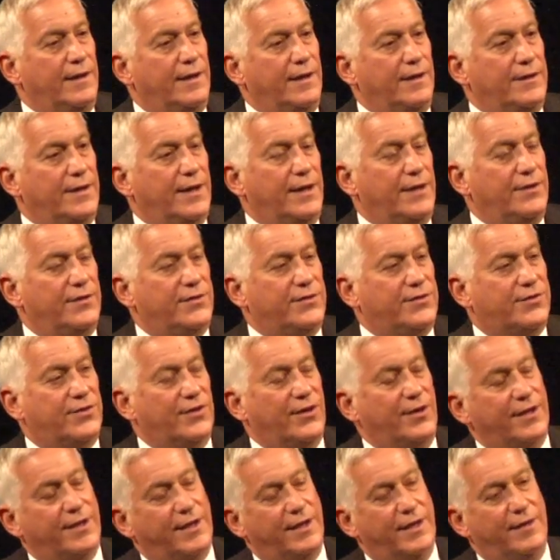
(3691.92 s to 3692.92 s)
And then he
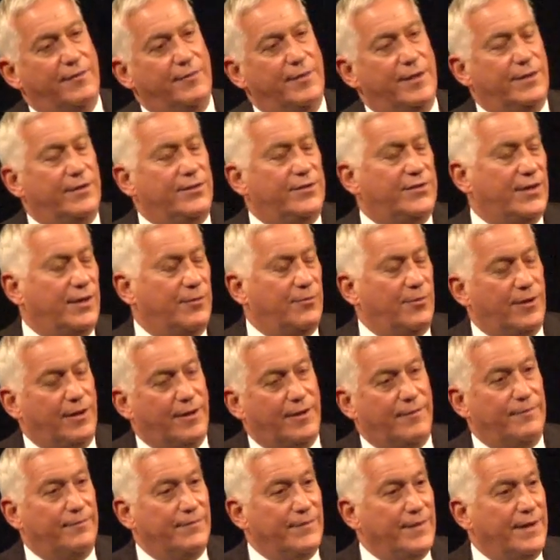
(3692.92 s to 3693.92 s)
sort of gave me, he said,
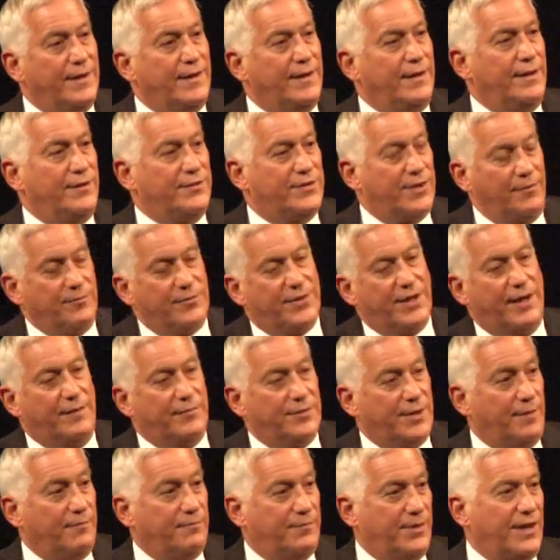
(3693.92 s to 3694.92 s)
well,
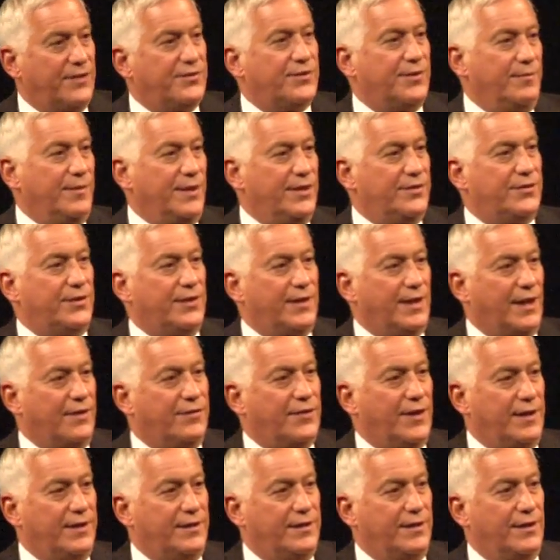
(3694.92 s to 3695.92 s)
sometimes I'm pessimistic. I
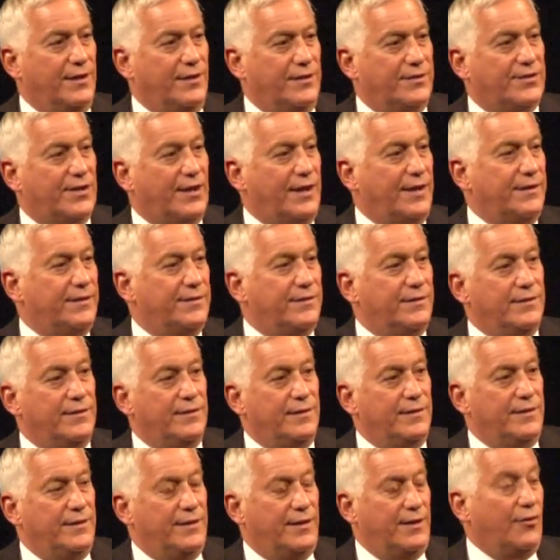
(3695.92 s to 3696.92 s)
think, you know, it's like
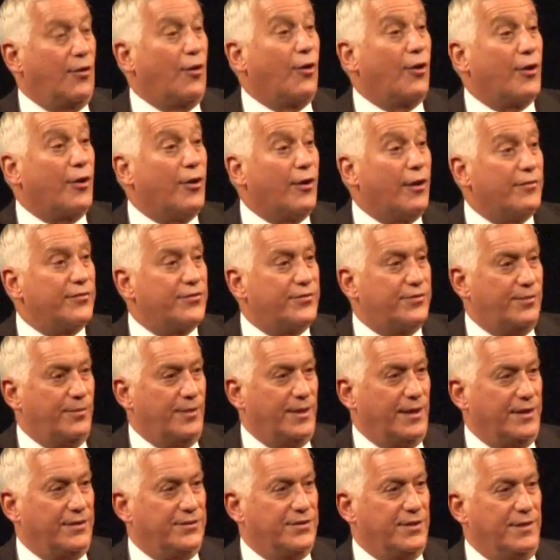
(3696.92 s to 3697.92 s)
an on-off
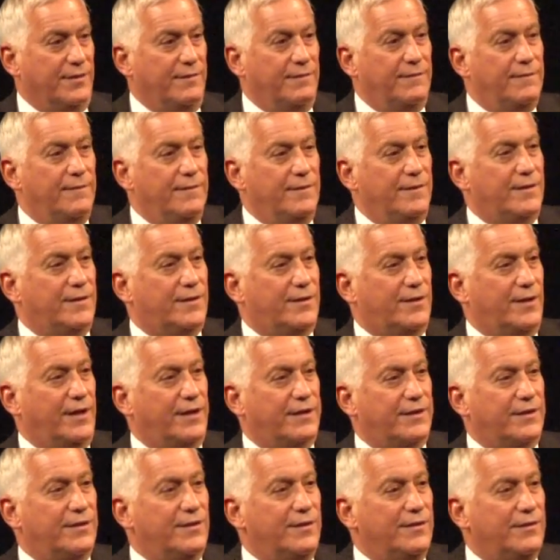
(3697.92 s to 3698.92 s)
switch, and
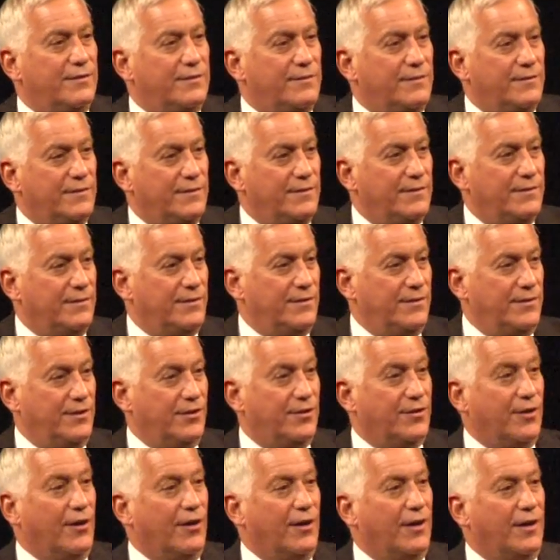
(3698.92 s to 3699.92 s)
click, you're
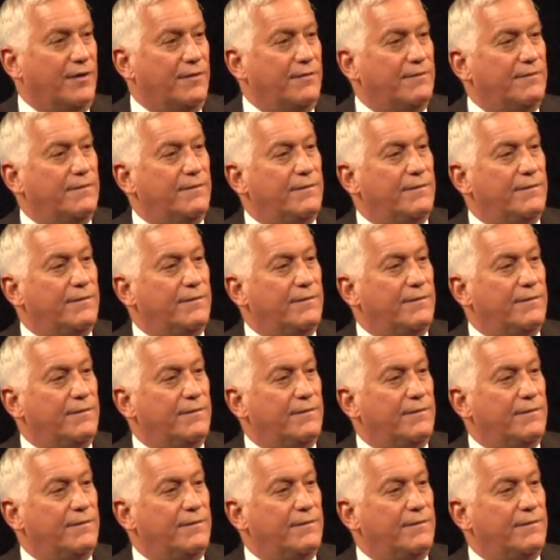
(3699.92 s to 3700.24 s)
gone.